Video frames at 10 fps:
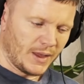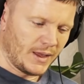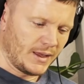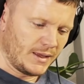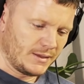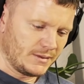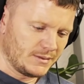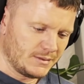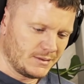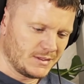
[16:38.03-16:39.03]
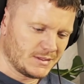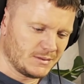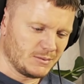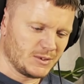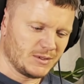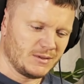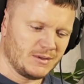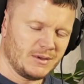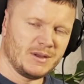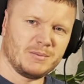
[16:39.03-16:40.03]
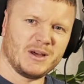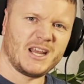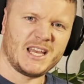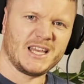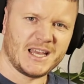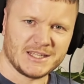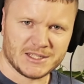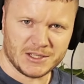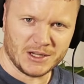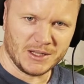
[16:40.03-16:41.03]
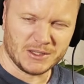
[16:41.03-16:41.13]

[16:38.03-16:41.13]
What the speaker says: and this was the merengue style,